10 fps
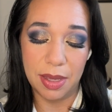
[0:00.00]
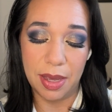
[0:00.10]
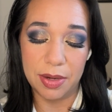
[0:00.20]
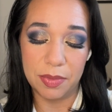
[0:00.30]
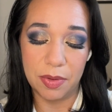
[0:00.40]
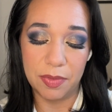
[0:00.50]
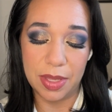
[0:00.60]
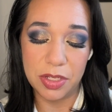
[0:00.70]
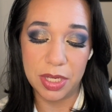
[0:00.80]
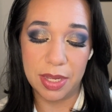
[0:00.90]
I don't know if
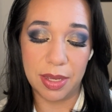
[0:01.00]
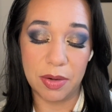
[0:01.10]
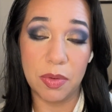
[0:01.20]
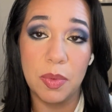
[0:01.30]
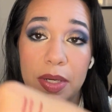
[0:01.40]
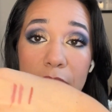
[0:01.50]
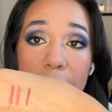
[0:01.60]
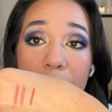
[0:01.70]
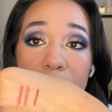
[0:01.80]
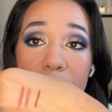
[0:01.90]
that J, I don't know what
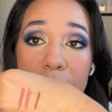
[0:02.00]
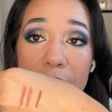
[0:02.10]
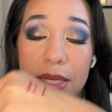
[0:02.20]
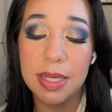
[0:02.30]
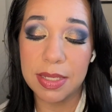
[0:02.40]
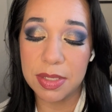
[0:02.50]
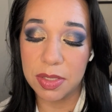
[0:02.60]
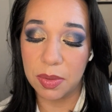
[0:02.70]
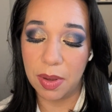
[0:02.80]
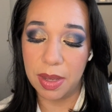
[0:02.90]
language it is,
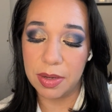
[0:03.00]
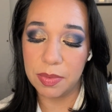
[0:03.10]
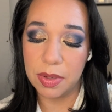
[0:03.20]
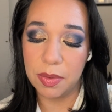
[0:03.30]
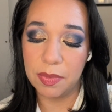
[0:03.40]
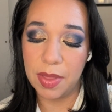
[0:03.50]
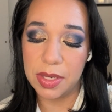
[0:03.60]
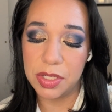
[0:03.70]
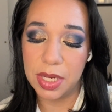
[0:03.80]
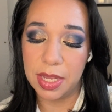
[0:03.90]
so I don't know if
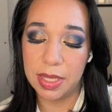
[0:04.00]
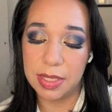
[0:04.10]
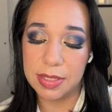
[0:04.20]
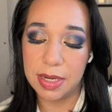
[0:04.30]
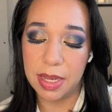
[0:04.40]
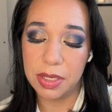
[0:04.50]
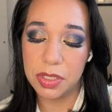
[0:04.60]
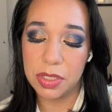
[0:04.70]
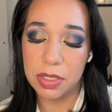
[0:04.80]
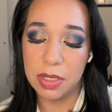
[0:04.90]
that J is an
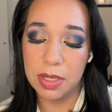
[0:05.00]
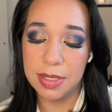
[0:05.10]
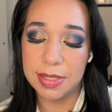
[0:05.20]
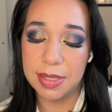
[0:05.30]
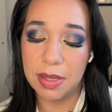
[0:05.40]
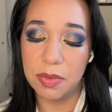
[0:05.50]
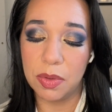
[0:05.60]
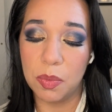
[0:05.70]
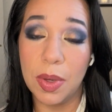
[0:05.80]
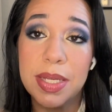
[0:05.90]
H sound or
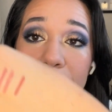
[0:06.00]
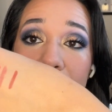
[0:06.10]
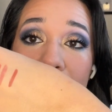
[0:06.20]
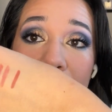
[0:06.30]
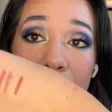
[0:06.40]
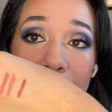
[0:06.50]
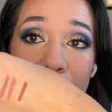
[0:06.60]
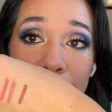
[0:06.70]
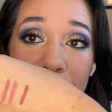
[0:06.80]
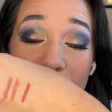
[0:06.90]
what.
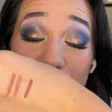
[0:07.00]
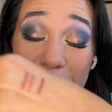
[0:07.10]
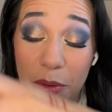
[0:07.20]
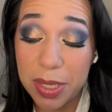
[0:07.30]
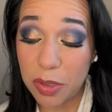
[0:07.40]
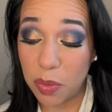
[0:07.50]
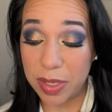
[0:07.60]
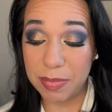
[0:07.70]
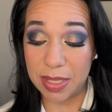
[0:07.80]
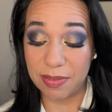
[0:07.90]
Very
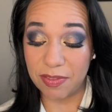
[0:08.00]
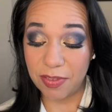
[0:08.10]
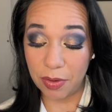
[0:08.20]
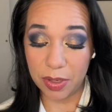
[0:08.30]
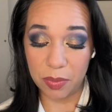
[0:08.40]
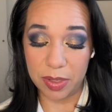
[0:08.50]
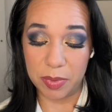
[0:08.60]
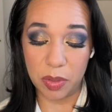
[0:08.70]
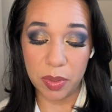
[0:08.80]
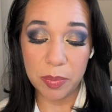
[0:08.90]
creamy, very creamy.
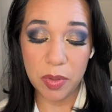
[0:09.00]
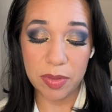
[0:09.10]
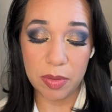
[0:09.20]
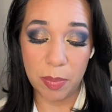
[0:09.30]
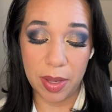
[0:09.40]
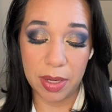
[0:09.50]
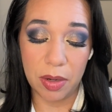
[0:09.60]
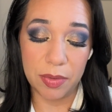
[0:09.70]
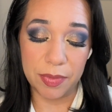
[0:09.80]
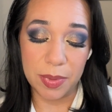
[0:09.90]
Creamier than the
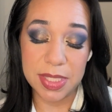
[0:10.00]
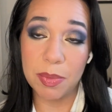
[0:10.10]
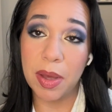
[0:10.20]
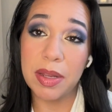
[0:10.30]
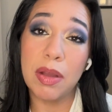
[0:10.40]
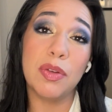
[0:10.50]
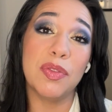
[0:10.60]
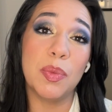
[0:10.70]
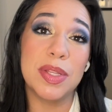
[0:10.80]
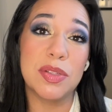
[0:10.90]
Bodyography ones. The Bodyography
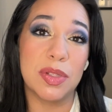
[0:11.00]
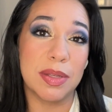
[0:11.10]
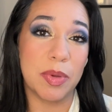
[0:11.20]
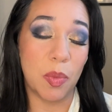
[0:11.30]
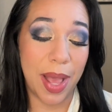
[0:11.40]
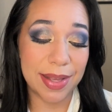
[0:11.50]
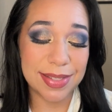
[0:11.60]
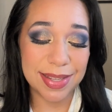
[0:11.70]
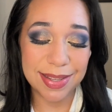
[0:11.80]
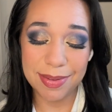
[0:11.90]
ones are a little bit
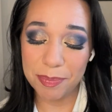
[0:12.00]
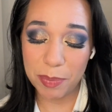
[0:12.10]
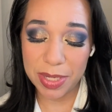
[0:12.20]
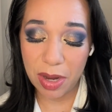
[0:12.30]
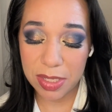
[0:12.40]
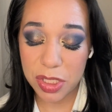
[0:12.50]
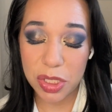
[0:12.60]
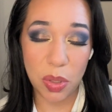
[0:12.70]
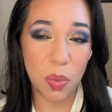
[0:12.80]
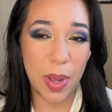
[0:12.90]
waxy, but not
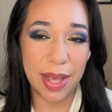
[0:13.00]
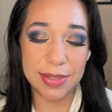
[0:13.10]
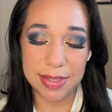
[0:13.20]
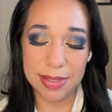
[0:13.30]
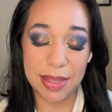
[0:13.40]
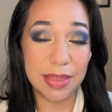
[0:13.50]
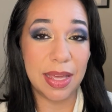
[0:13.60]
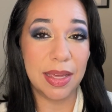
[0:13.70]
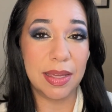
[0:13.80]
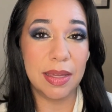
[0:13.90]
so waxy that
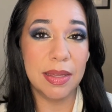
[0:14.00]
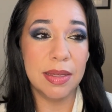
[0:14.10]
they